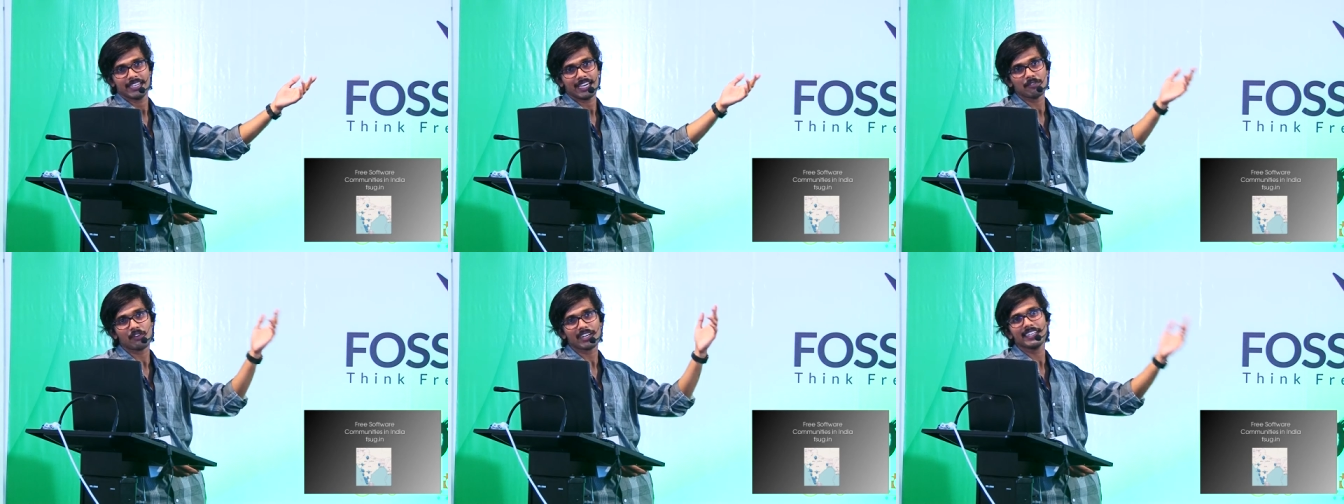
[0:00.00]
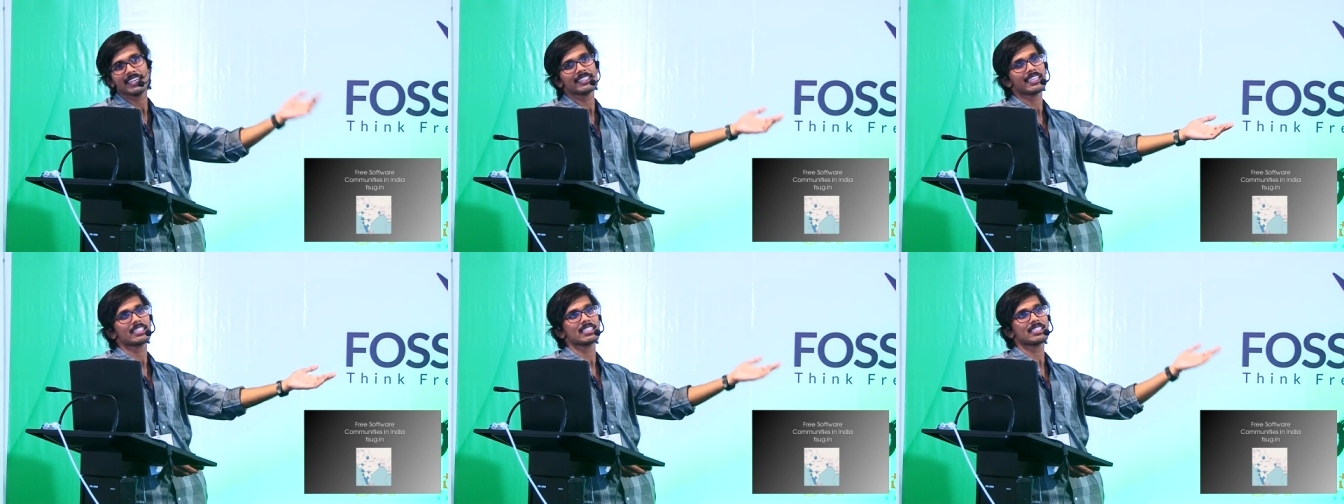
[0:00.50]
and one day
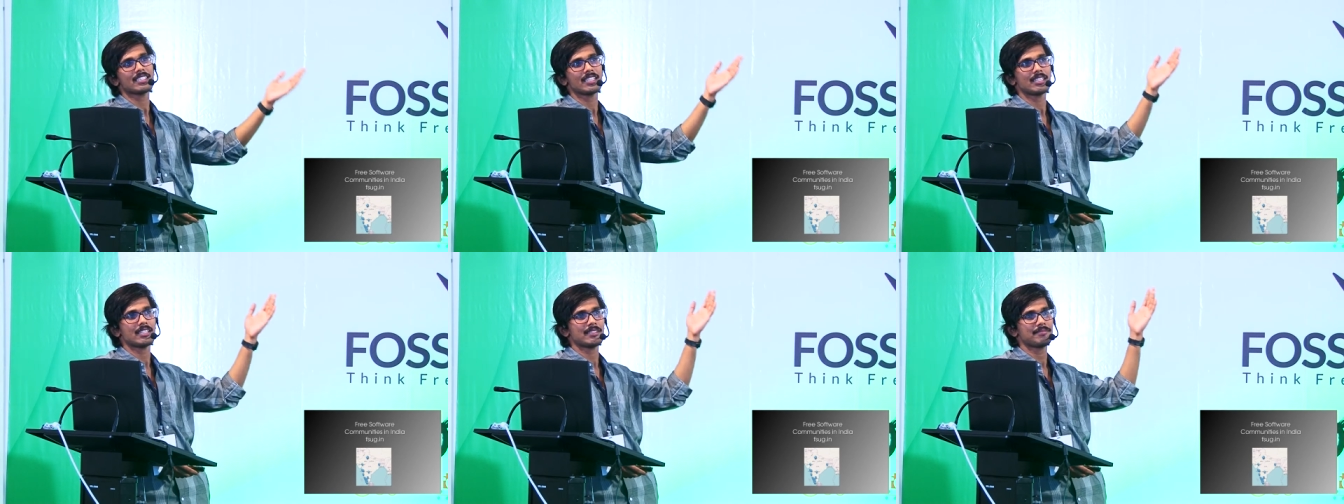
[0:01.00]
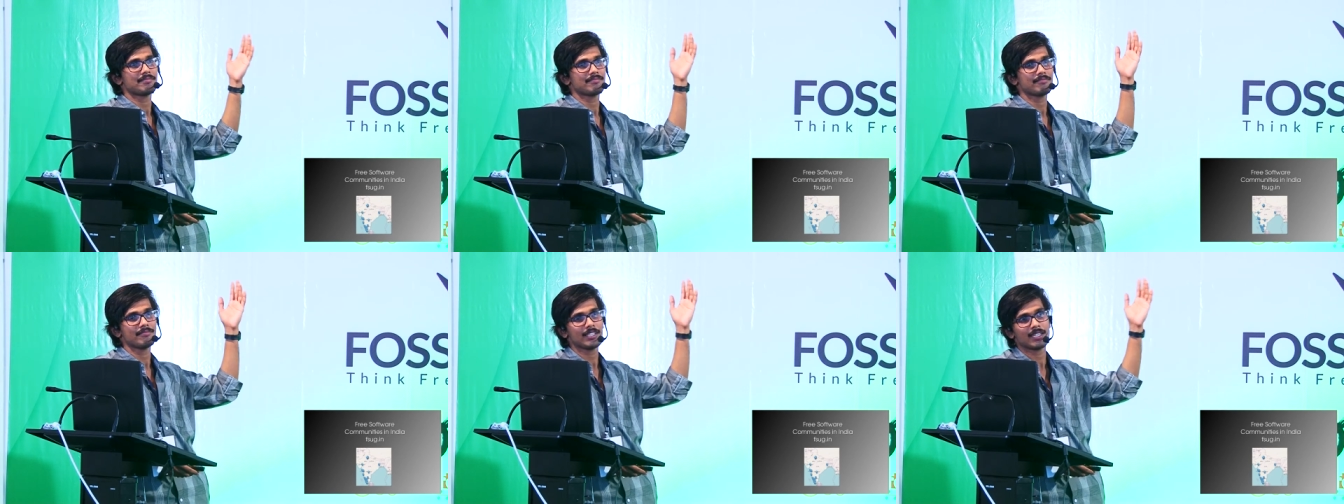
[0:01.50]
they think uh,
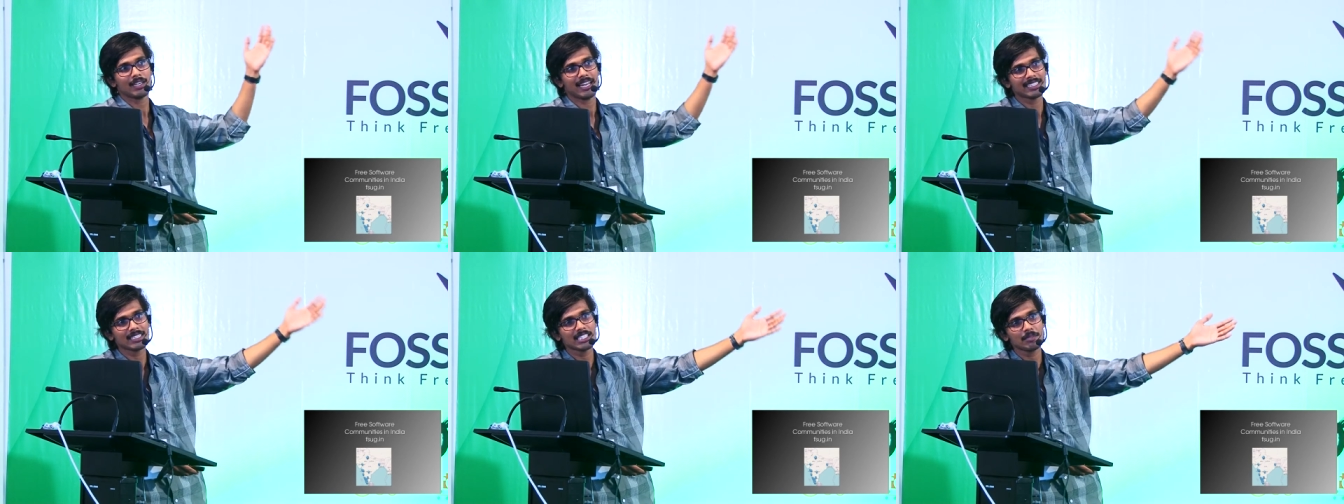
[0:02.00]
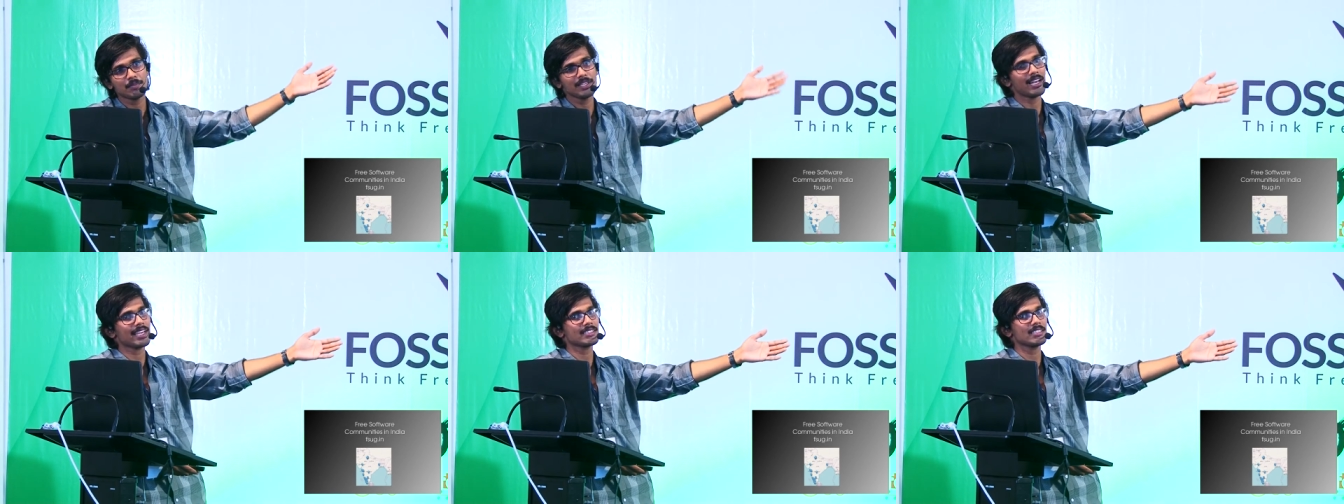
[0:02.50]
uh, let this be
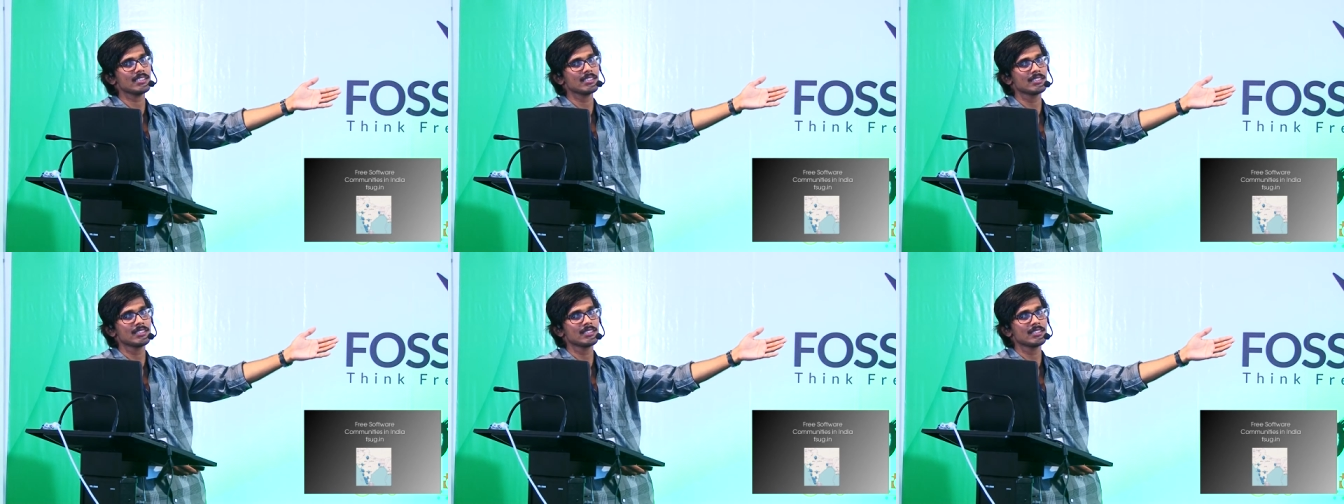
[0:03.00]
like this